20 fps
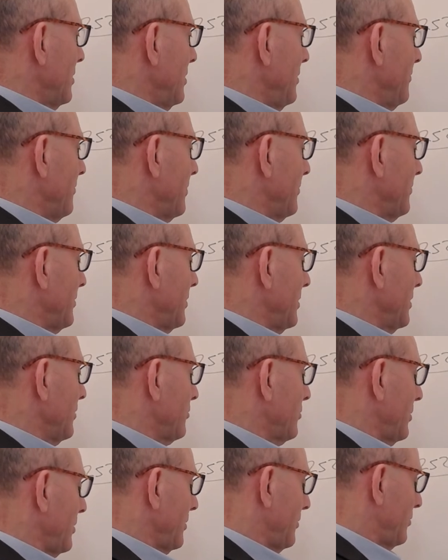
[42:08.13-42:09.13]
8. 15 is
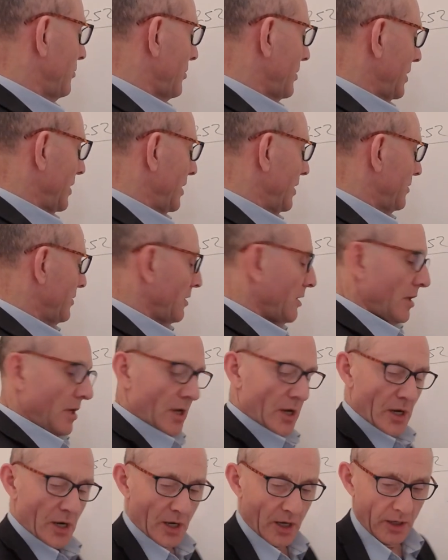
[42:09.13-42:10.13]
28.
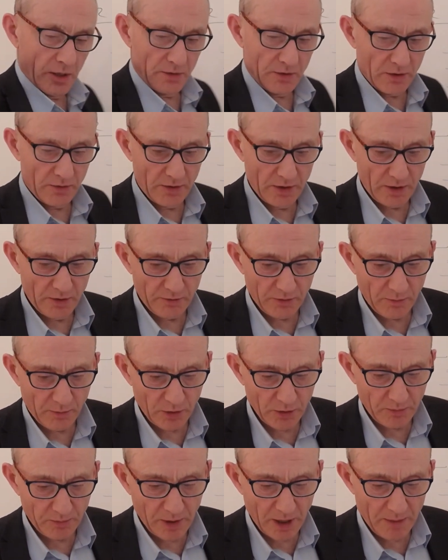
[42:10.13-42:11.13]
And then you have to
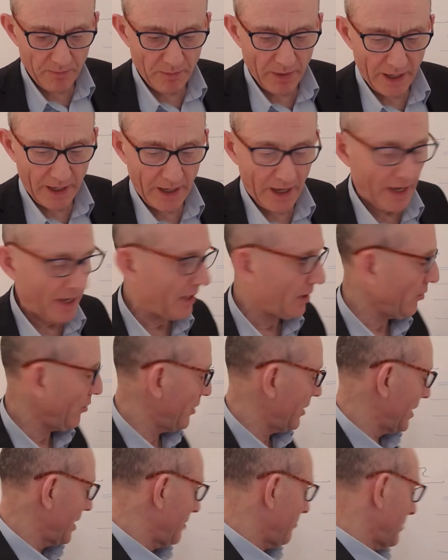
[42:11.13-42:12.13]
multiply big N
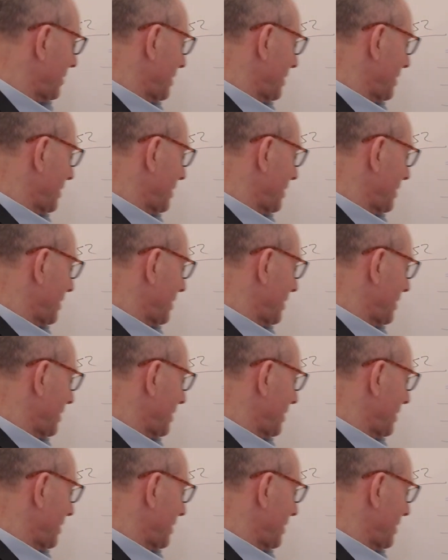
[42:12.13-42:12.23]
on n